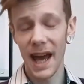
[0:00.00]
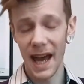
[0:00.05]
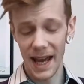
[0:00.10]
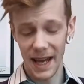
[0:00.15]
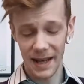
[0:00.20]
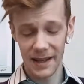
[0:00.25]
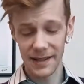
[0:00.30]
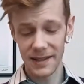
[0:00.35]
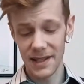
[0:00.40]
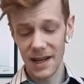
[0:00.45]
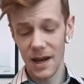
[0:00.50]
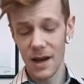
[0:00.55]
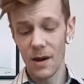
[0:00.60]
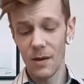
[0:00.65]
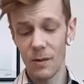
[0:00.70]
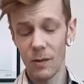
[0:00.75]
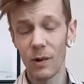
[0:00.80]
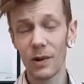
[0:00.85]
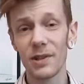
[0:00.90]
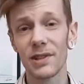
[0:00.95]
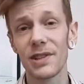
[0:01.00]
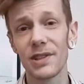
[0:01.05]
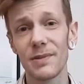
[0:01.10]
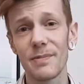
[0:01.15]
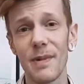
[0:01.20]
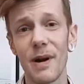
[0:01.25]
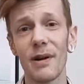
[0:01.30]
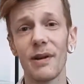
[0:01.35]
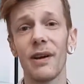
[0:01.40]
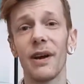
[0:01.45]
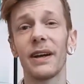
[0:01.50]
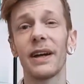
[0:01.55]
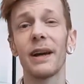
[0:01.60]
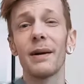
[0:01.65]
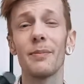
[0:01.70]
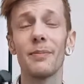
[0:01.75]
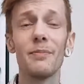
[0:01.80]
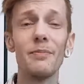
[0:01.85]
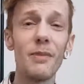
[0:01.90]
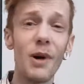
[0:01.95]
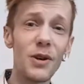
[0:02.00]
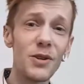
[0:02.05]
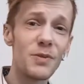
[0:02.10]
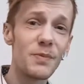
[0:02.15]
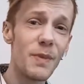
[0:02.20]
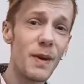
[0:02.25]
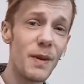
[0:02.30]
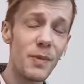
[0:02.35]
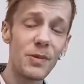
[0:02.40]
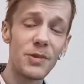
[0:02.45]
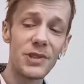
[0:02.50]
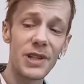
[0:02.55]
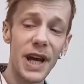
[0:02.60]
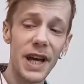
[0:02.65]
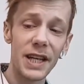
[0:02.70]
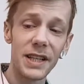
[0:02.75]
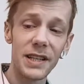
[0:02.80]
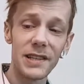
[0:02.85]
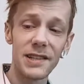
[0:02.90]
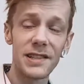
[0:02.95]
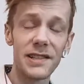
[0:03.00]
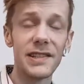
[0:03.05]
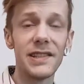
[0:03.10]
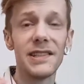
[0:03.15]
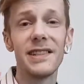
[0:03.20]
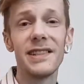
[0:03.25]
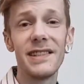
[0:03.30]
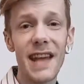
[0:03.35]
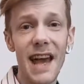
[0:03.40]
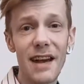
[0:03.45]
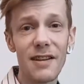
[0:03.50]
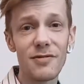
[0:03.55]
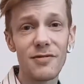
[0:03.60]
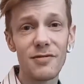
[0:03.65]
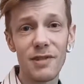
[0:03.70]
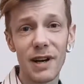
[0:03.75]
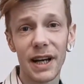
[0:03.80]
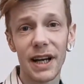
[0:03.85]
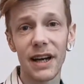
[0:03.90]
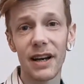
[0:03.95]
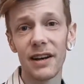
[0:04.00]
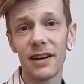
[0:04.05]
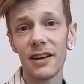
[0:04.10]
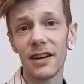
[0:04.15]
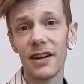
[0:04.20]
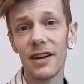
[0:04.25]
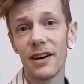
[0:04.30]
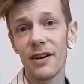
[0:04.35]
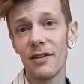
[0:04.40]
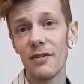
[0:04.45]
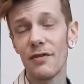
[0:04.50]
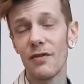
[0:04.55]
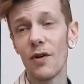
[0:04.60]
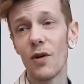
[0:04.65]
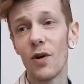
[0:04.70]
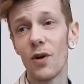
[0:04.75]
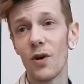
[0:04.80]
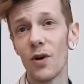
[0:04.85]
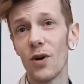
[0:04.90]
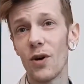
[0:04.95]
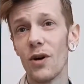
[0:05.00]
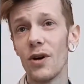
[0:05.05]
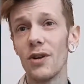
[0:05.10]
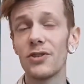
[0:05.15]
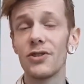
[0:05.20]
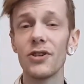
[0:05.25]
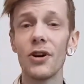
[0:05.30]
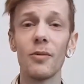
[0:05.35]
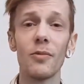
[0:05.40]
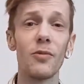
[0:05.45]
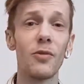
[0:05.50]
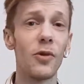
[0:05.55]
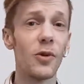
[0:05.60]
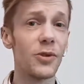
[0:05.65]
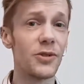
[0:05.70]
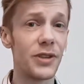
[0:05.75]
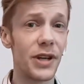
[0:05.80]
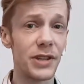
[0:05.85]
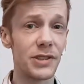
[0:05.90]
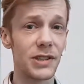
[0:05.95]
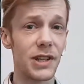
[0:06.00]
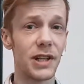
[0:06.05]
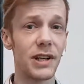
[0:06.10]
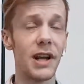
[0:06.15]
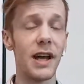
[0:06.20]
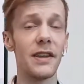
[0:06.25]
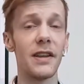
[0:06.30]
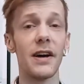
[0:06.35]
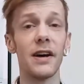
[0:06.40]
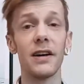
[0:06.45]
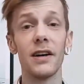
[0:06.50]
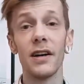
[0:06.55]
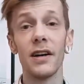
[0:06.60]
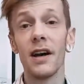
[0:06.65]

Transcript: And what does it smell like? Most people say this is a dead ringer for Tom Ford Tuscan leather.